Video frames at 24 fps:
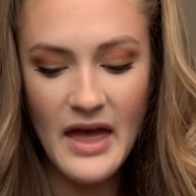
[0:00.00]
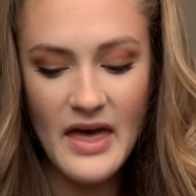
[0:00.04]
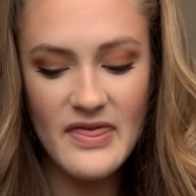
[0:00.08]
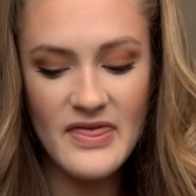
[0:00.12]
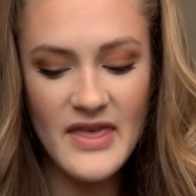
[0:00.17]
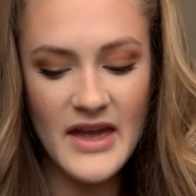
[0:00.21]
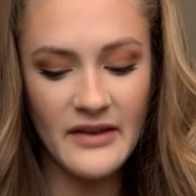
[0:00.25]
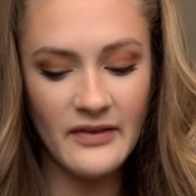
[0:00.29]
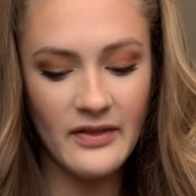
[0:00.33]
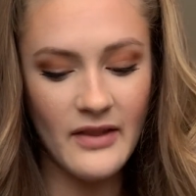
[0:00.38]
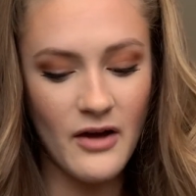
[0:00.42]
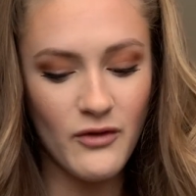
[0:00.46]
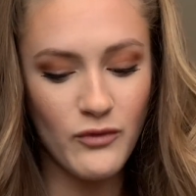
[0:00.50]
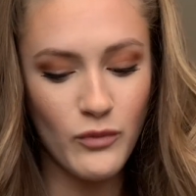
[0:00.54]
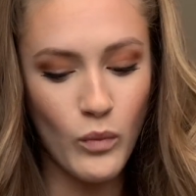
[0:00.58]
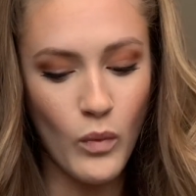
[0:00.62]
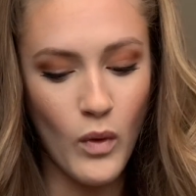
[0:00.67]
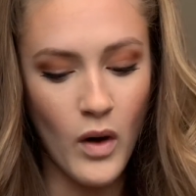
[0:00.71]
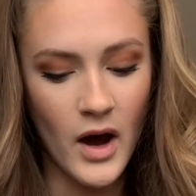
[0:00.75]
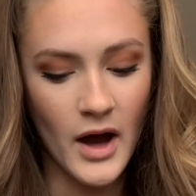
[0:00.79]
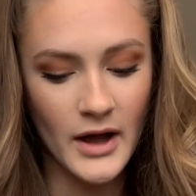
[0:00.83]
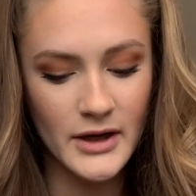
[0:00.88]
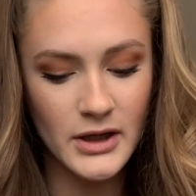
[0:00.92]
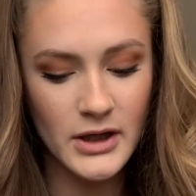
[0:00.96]
They love
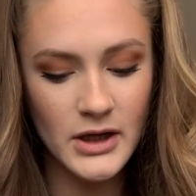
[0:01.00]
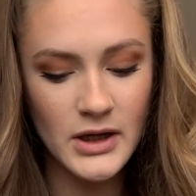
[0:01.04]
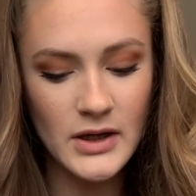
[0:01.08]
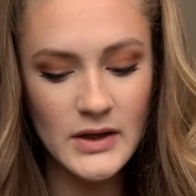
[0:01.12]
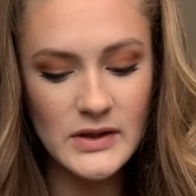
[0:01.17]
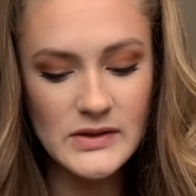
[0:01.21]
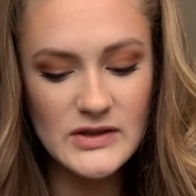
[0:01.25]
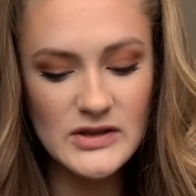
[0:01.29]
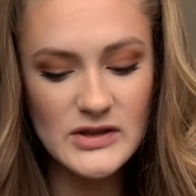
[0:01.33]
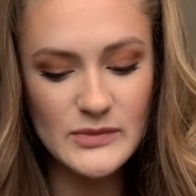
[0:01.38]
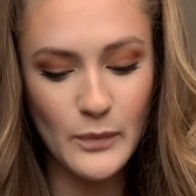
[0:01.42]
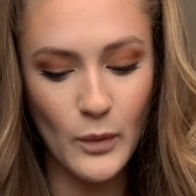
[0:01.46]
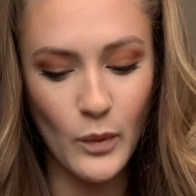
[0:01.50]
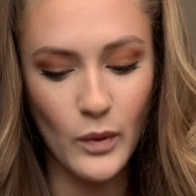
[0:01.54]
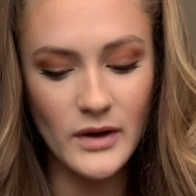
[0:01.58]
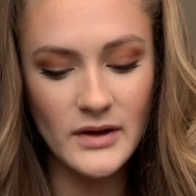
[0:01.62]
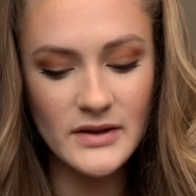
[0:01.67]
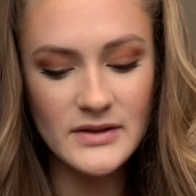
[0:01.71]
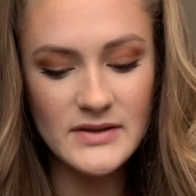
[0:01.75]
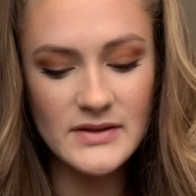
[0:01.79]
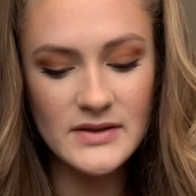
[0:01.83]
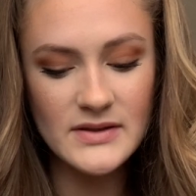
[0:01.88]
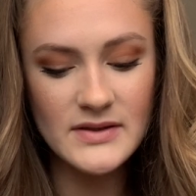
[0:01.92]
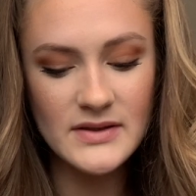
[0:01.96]
water,
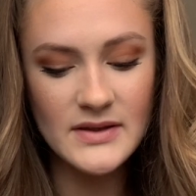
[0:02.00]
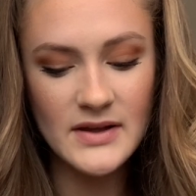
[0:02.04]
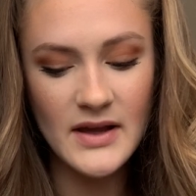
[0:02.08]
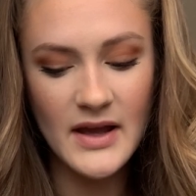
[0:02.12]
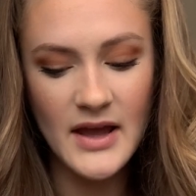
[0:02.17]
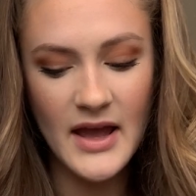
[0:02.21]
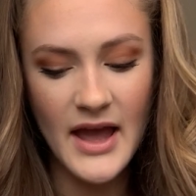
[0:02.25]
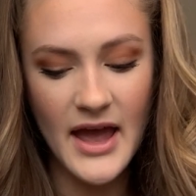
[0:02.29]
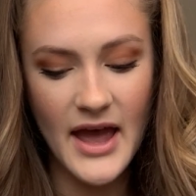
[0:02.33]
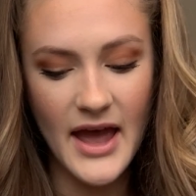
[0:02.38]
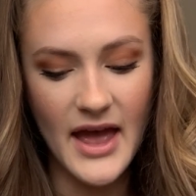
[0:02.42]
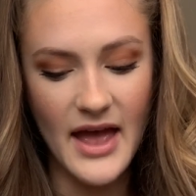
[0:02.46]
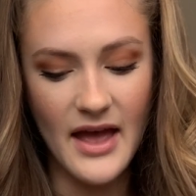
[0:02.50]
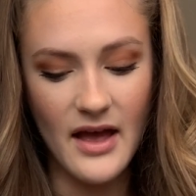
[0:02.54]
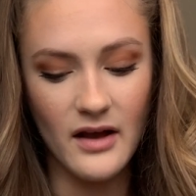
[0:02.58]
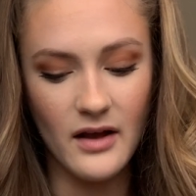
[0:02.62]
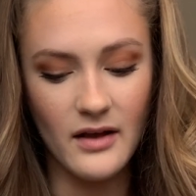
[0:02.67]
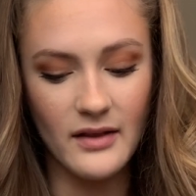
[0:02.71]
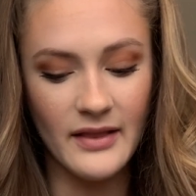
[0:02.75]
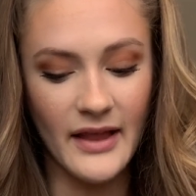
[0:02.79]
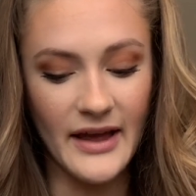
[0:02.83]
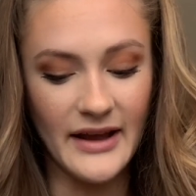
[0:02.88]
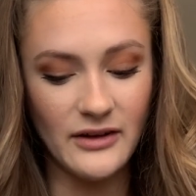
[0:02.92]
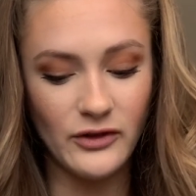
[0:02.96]
sports
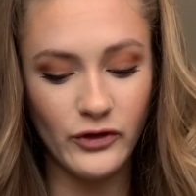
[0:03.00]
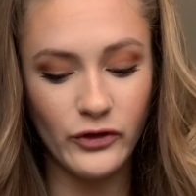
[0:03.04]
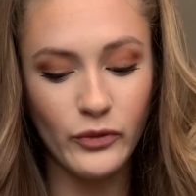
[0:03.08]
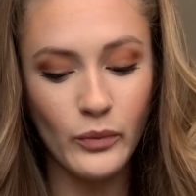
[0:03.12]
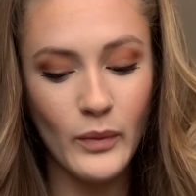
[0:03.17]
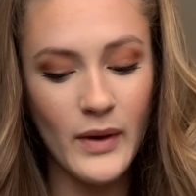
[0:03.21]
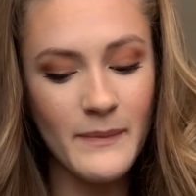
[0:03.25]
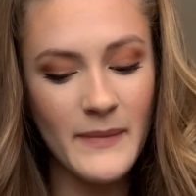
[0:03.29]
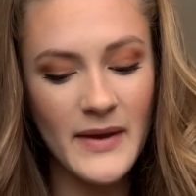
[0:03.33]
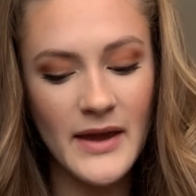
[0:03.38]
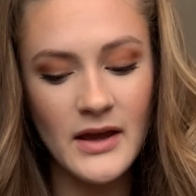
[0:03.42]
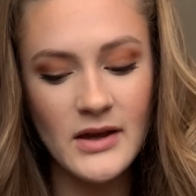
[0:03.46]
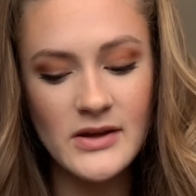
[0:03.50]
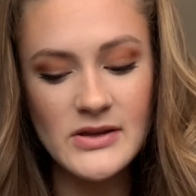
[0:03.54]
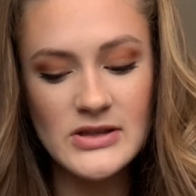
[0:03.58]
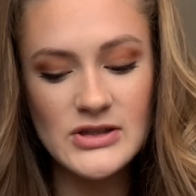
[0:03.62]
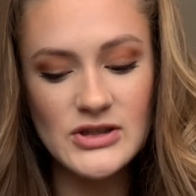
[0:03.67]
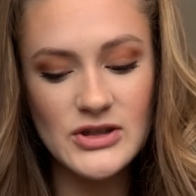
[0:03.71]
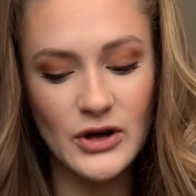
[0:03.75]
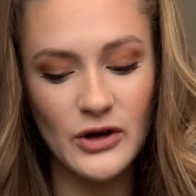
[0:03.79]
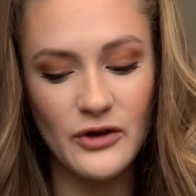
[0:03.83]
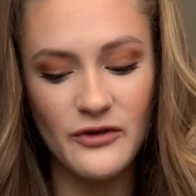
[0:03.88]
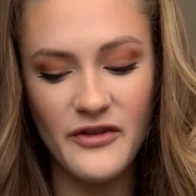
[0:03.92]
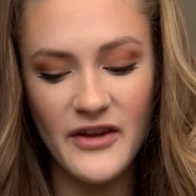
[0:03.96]
like swimming,
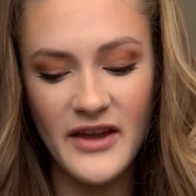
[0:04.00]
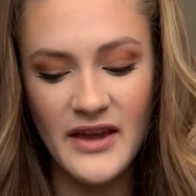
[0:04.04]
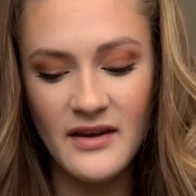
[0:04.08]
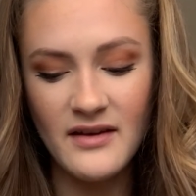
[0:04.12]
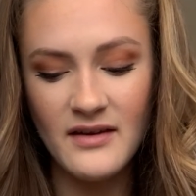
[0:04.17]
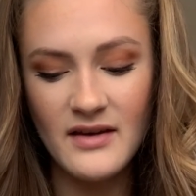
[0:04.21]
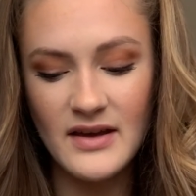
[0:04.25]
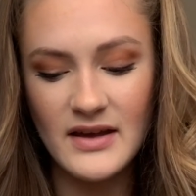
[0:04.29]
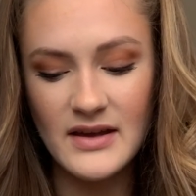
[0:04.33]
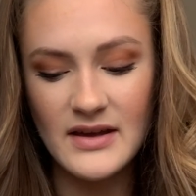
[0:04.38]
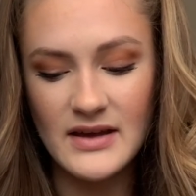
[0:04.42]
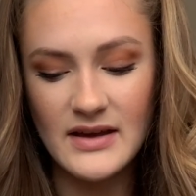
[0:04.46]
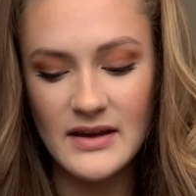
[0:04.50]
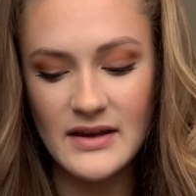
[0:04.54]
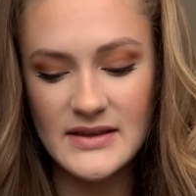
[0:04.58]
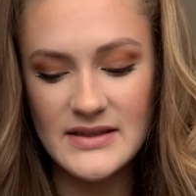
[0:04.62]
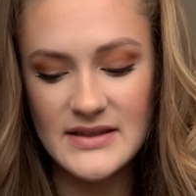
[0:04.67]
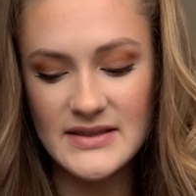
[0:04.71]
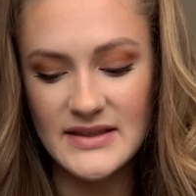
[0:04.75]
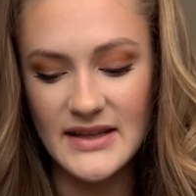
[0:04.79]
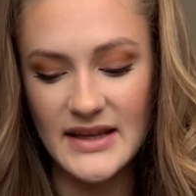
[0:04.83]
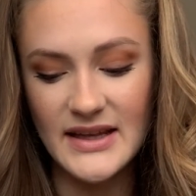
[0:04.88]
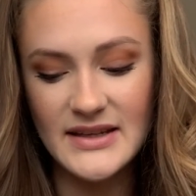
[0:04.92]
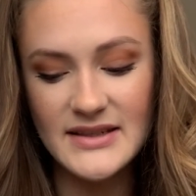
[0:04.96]
surfing,
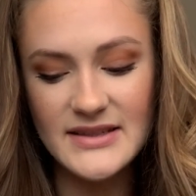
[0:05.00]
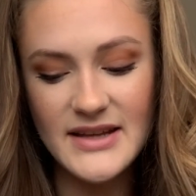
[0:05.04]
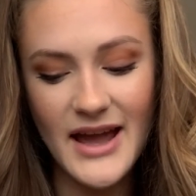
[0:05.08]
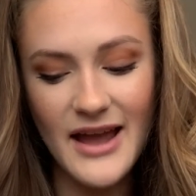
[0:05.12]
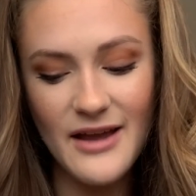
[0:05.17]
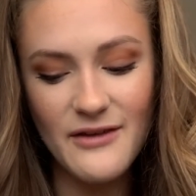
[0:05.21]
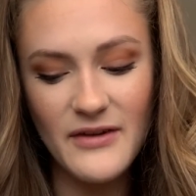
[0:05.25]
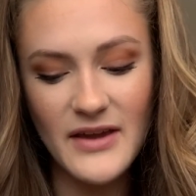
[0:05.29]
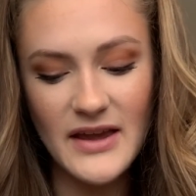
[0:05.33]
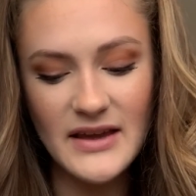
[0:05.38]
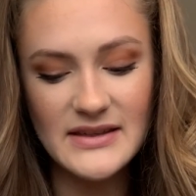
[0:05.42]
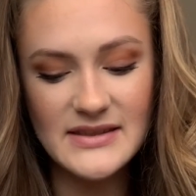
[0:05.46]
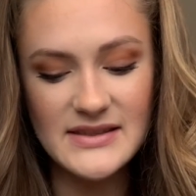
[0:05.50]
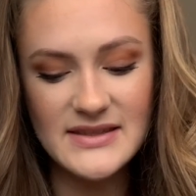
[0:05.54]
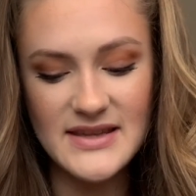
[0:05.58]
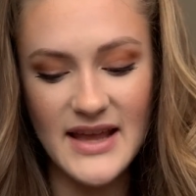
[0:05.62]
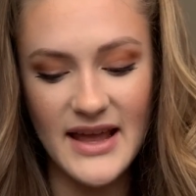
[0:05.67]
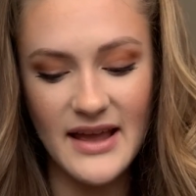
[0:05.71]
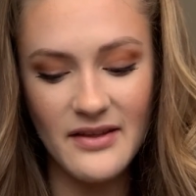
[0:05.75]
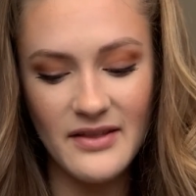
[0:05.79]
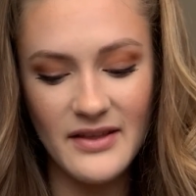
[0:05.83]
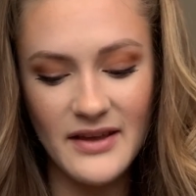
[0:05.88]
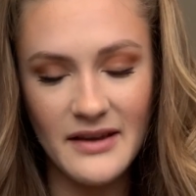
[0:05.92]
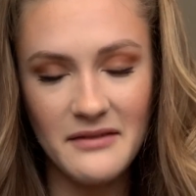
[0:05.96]
skin diving,
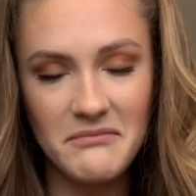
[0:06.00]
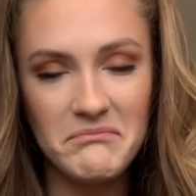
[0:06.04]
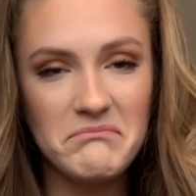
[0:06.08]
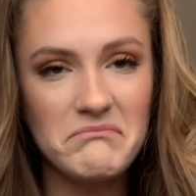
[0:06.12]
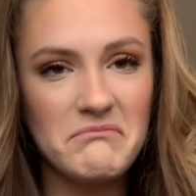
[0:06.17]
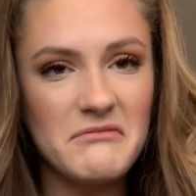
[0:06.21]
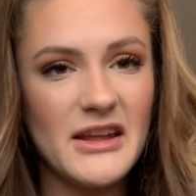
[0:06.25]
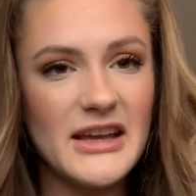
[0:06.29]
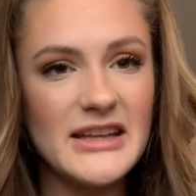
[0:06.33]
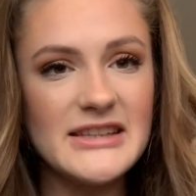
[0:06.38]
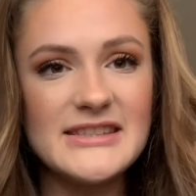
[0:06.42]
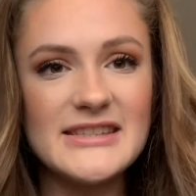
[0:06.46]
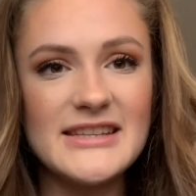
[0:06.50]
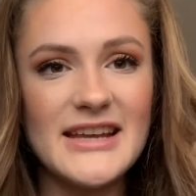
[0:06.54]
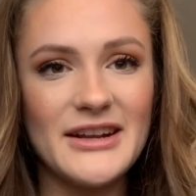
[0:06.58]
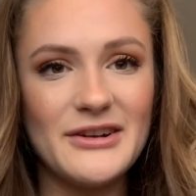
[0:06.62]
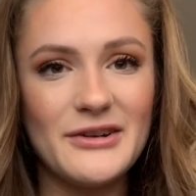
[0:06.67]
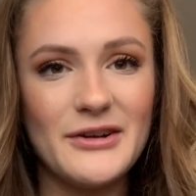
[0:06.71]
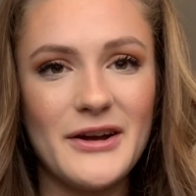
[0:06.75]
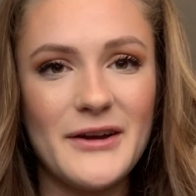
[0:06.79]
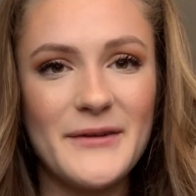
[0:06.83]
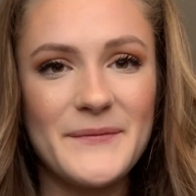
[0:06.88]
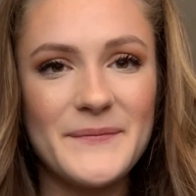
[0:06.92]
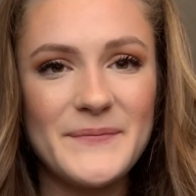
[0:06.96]
sailing,
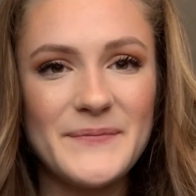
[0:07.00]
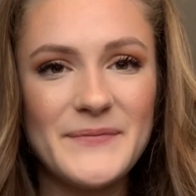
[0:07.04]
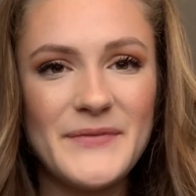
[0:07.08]
etc.